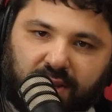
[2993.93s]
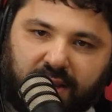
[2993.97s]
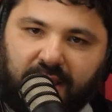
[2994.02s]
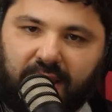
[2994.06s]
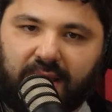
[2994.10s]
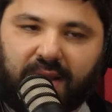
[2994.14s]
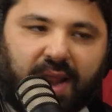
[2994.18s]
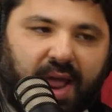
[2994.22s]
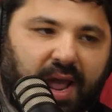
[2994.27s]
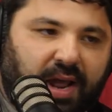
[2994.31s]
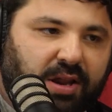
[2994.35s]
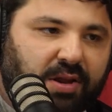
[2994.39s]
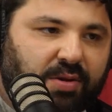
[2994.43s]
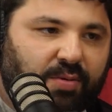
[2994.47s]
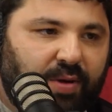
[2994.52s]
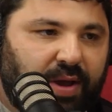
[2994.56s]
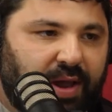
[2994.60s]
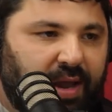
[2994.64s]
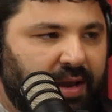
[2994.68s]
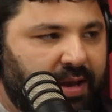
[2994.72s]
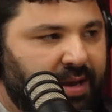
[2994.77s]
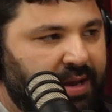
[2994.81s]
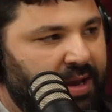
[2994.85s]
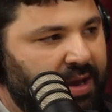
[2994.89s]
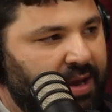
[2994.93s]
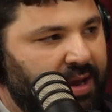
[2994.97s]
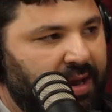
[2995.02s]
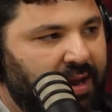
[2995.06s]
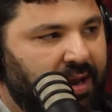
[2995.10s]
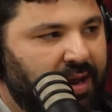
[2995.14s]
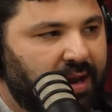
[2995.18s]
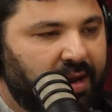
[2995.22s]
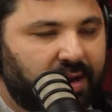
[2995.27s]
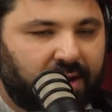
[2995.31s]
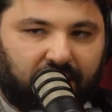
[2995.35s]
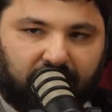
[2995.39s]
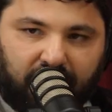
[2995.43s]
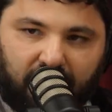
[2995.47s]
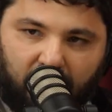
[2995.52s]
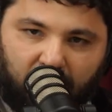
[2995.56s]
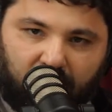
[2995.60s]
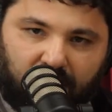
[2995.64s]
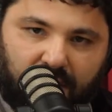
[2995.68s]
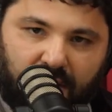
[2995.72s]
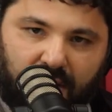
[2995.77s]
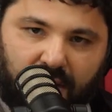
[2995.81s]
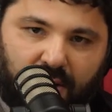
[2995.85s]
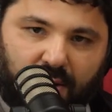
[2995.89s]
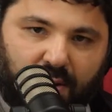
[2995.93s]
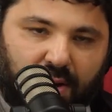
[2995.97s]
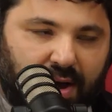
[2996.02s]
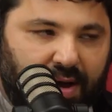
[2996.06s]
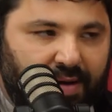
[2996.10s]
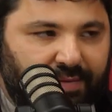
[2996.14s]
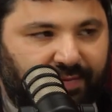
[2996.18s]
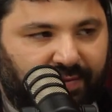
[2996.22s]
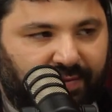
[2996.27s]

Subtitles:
see you next week. Don't go